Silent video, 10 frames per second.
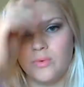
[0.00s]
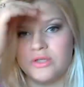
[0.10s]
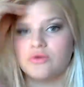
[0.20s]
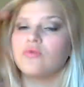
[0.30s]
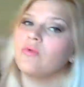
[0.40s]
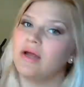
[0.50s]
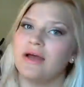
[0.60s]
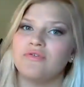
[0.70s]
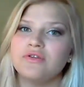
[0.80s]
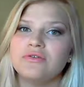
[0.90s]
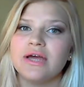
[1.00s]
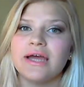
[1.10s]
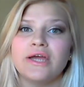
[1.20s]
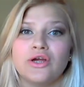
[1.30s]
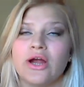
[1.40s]
which right after you
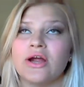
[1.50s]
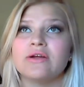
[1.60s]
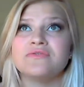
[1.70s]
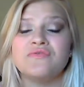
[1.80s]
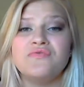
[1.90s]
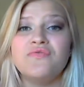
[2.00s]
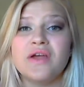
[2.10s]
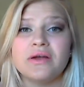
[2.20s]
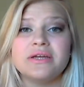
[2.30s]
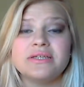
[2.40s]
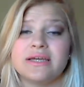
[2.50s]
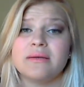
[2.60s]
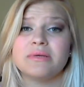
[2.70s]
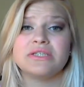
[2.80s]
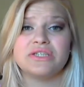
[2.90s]
dye it, your hair is very
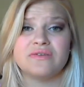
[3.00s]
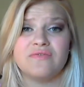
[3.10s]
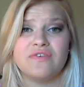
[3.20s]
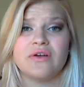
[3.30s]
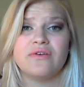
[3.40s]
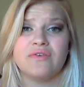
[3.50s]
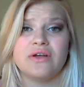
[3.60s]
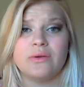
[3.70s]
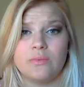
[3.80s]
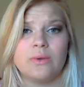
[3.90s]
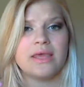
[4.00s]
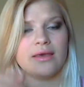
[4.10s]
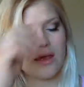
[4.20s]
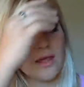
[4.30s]
damaged and very, very weak.